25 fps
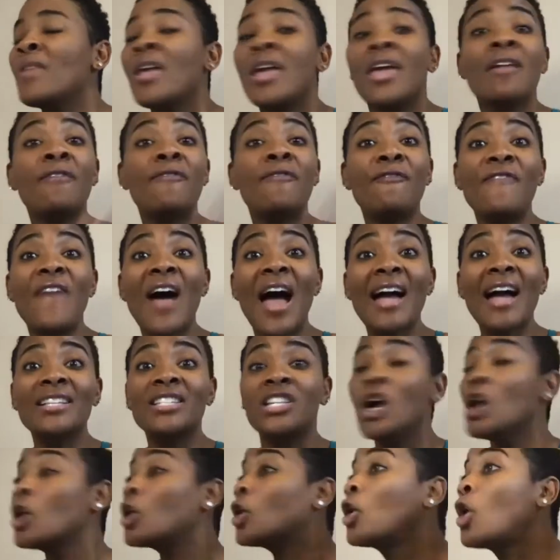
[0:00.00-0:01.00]
In fact,
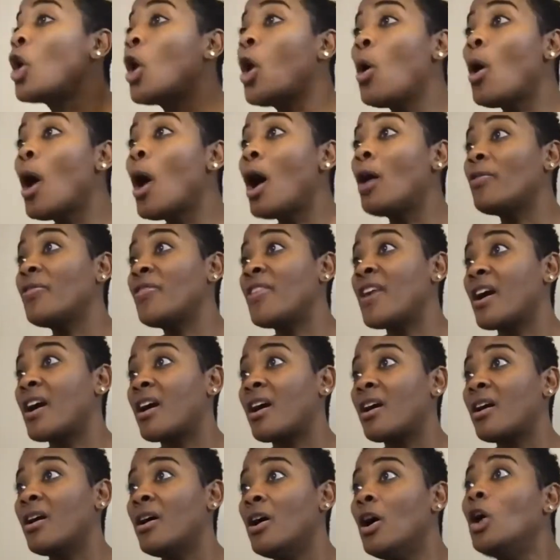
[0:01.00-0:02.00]
go out
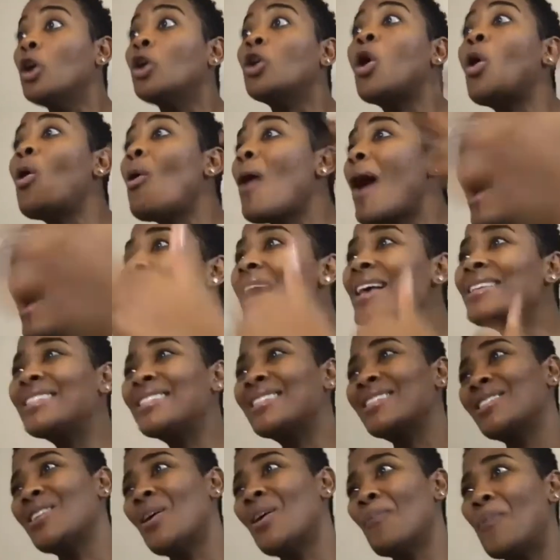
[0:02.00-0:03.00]
there, go ask
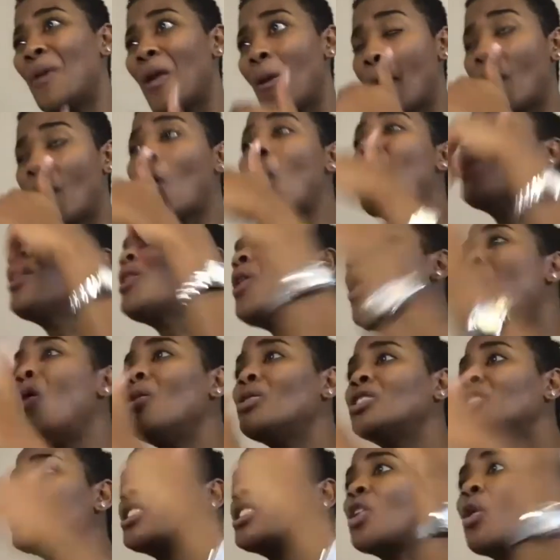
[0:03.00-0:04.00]
some people,
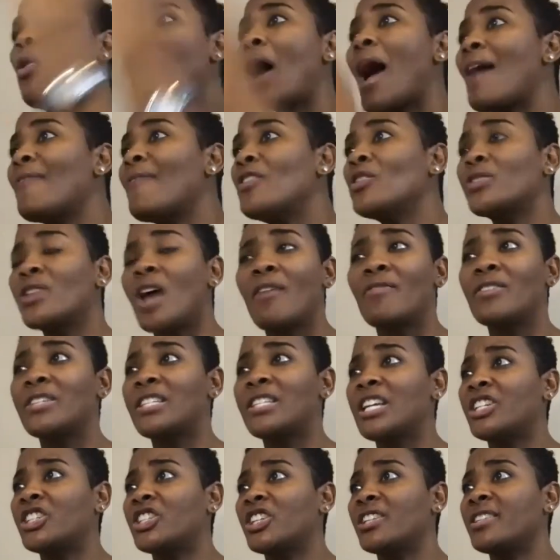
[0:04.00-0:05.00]
just go have those
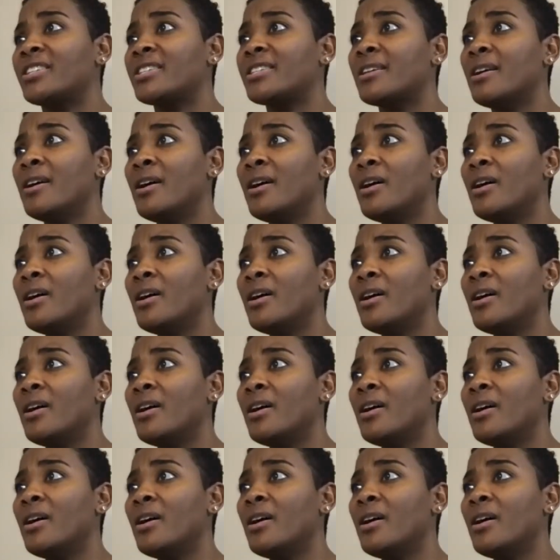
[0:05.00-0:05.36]
conversations.